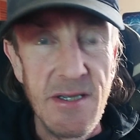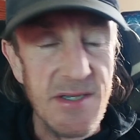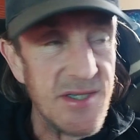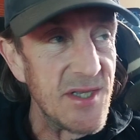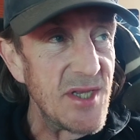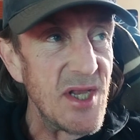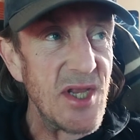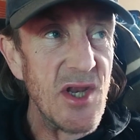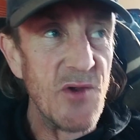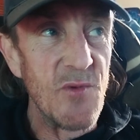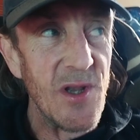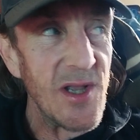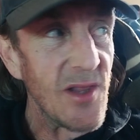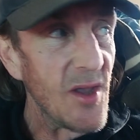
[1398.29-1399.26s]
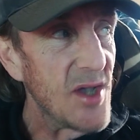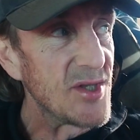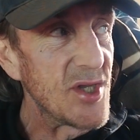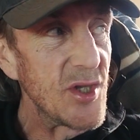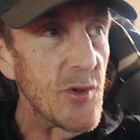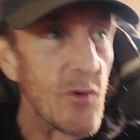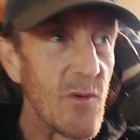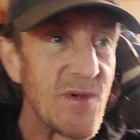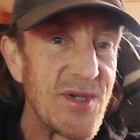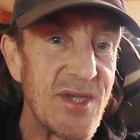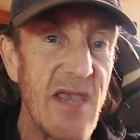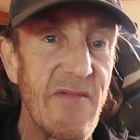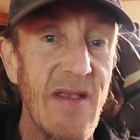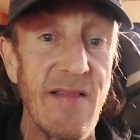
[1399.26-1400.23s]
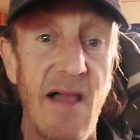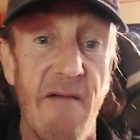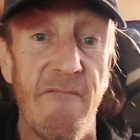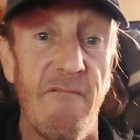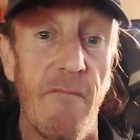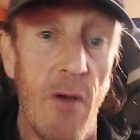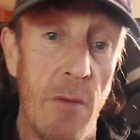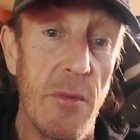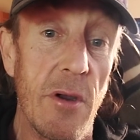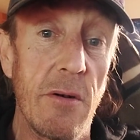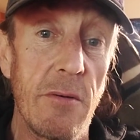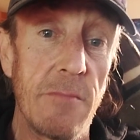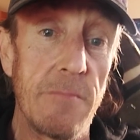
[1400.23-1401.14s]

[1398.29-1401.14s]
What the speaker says: So you didn't realise that you were receiving love from it.